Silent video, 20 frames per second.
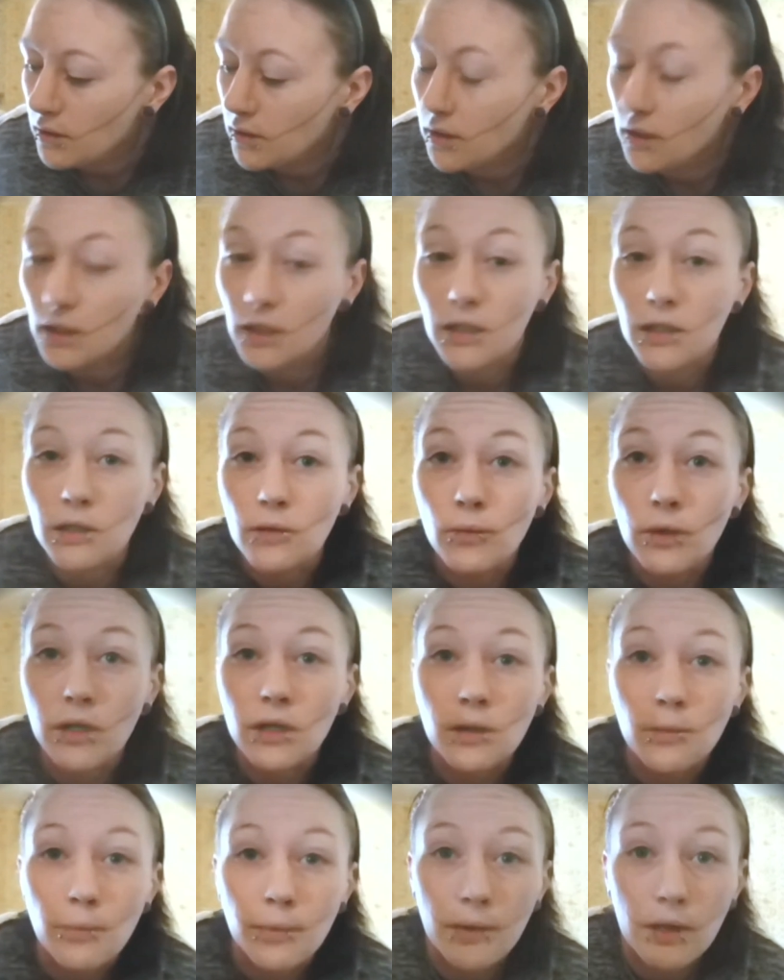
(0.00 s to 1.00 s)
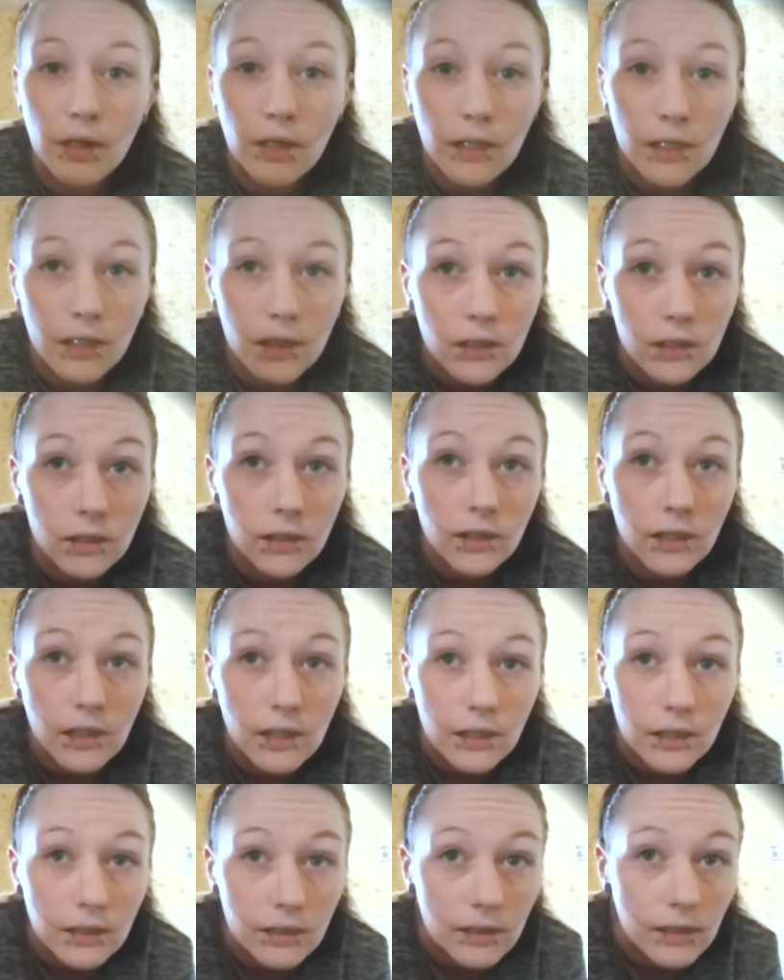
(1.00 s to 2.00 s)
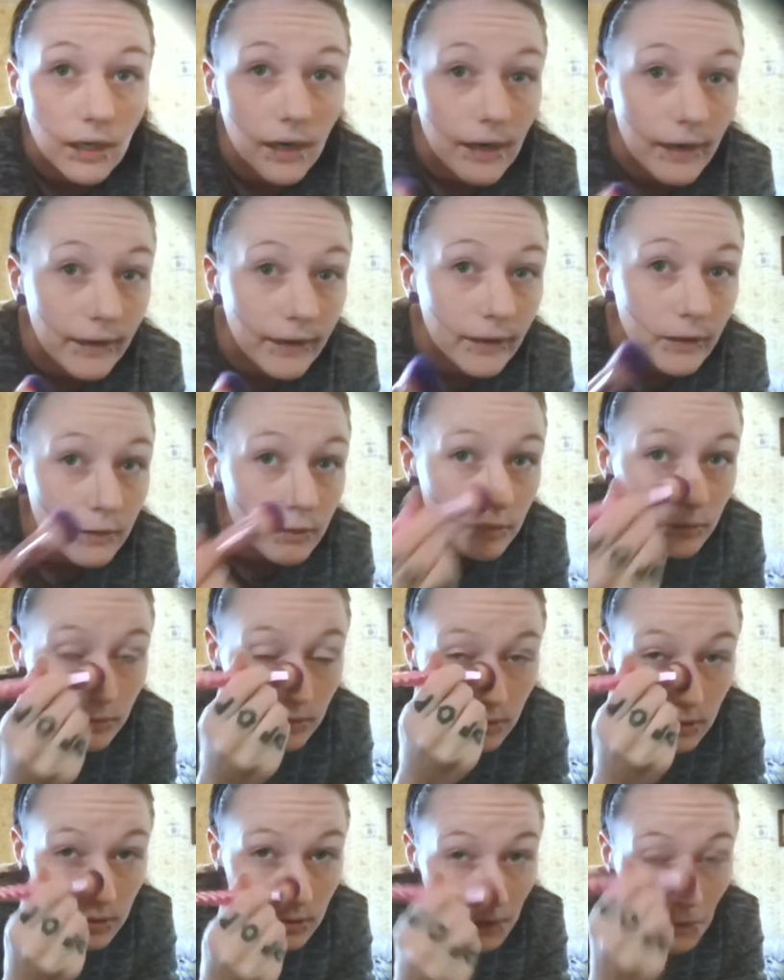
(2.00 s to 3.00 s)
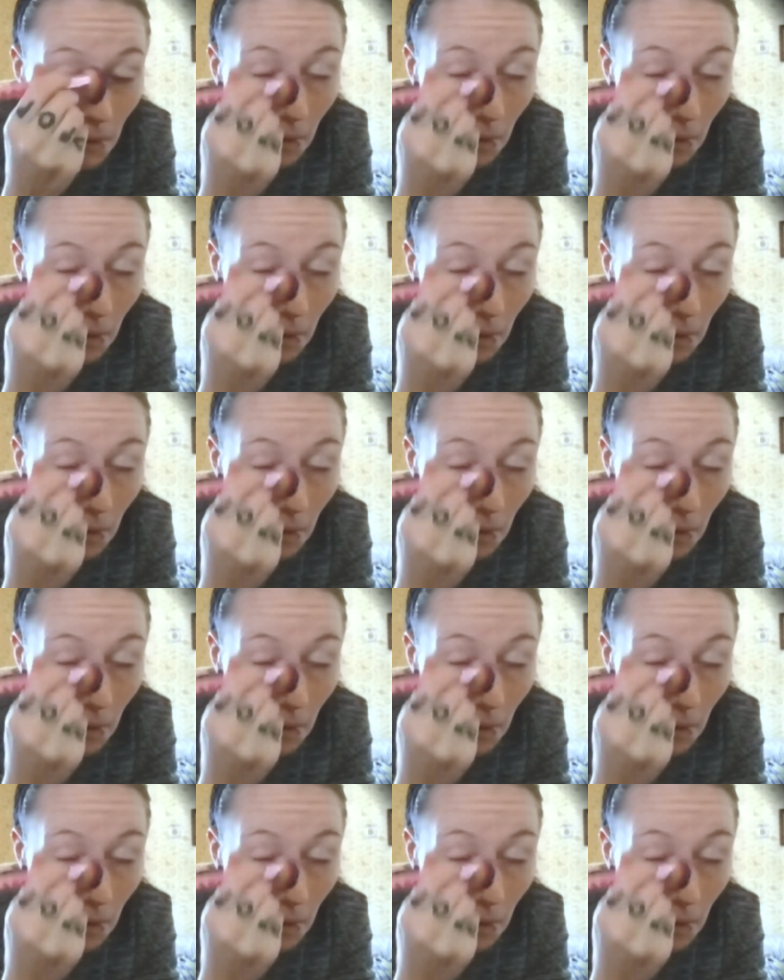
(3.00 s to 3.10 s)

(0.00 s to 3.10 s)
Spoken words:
And then you want to blend it out.